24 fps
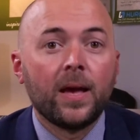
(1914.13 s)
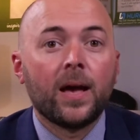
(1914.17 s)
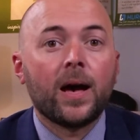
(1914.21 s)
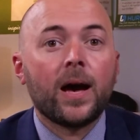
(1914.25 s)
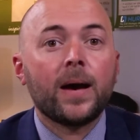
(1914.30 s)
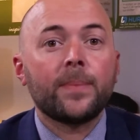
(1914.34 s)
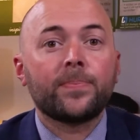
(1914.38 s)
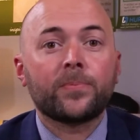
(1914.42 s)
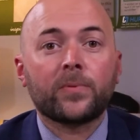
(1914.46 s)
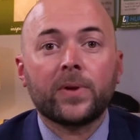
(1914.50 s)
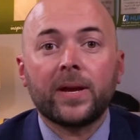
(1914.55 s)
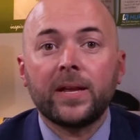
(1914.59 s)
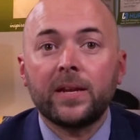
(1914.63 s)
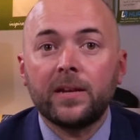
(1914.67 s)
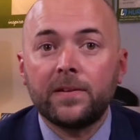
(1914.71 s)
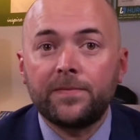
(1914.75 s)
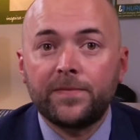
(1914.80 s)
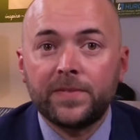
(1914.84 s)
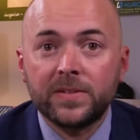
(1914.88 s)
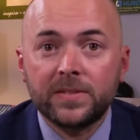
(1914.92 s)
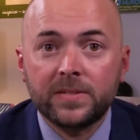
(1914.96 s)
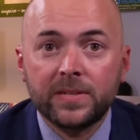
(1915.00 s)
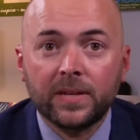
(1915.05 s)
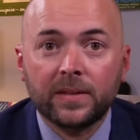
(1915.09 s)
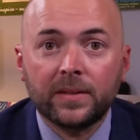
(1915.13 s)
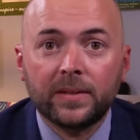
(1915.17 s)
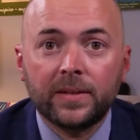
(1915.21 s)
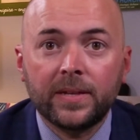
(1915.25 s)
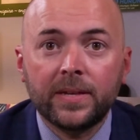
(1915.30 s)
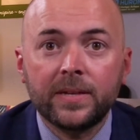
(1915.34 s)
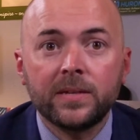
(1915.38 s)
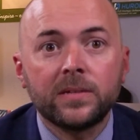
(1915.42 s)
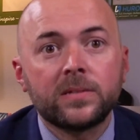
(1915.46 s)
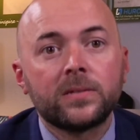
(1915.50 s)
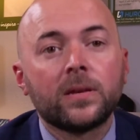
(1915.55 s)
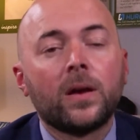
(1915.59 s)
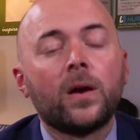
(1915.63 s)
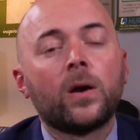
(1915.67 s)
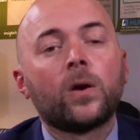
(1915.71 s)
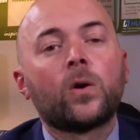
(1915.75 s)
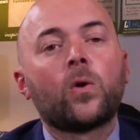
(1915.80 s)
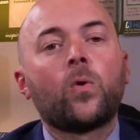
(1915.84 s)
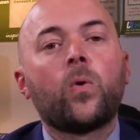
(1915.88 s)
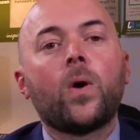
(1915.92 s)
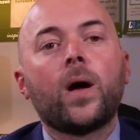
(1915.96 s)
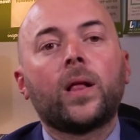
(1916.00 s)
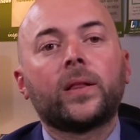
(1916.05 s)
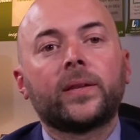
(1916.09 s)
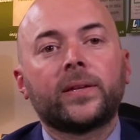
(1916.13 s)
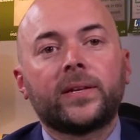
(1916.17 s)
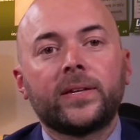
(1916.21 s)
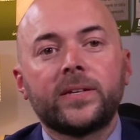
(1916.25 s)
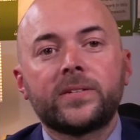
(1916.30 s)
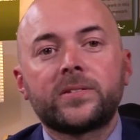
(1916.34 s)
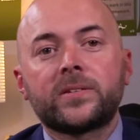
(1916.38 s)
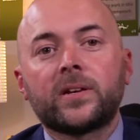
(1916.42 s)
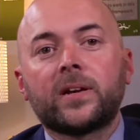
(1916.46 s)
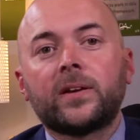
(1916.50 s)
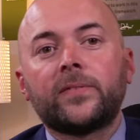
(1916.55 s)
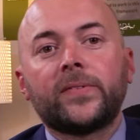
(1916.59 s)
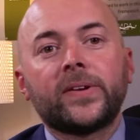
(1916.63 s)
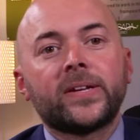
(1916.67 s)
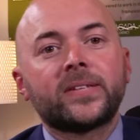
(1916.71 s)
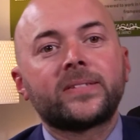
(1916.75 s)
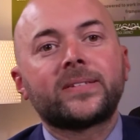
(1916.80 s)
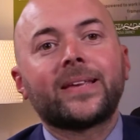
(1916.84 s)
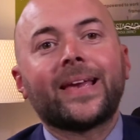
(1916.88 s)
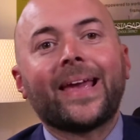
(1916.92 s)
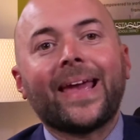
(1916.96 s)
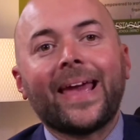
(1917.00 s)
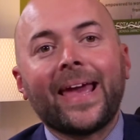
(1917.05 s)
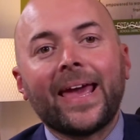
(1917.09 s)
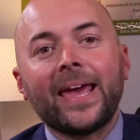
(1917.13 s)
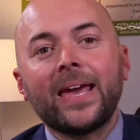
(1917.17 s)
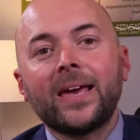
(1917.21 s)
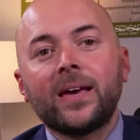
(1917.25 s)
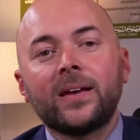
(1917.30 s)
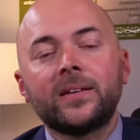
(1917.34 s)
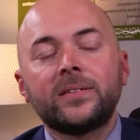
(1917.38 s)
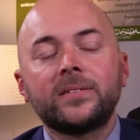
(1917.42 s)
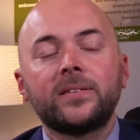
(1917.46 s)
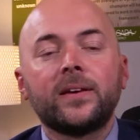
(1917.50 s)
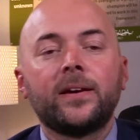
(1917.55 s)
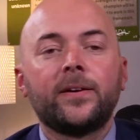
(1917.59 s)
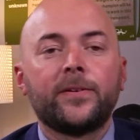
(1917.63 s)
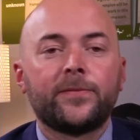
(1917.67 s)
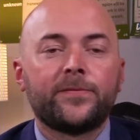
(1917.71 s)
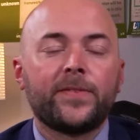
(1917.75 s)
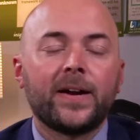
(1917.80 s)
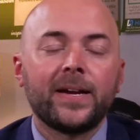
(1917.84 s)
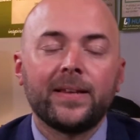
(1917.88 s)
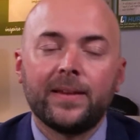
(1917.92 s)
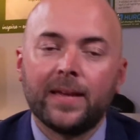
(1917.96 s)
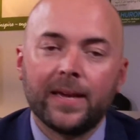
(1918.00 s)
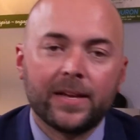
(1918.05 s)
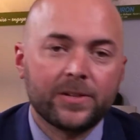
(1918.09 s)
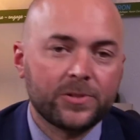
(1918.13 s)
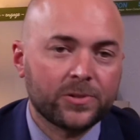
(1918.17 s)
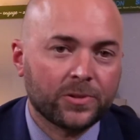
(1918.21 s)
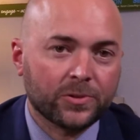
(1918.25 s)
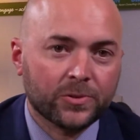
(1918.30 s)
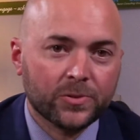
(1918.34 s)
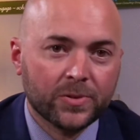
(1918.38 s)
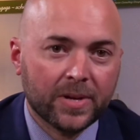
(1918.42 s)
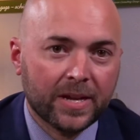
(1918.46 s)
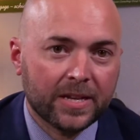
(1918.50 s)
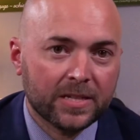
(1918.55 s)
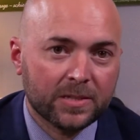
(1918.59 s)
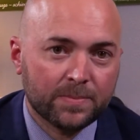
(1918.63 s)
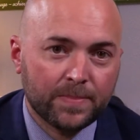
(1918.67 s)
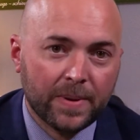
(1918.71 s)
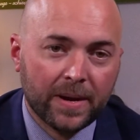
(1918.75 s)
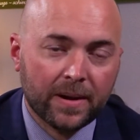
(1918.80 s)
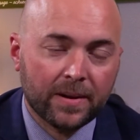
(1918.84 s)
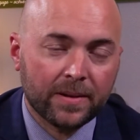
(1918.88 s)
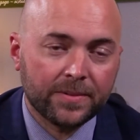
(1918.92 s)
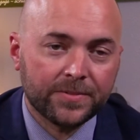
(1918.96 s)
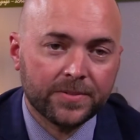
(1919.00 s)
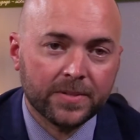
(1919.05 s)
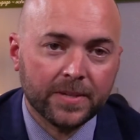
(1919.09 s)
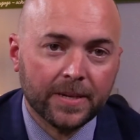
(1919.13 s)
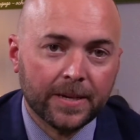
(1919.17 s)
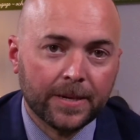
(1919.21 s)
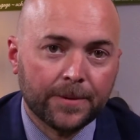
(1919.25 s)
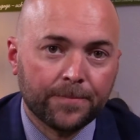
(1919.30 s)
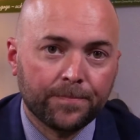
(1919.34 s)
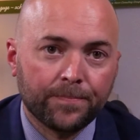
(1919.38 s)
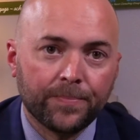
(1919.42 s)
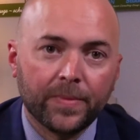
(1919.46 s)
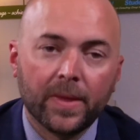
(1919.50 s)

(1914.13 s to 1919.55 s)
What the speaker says: upgraded facilities, quality service, and financial transparency.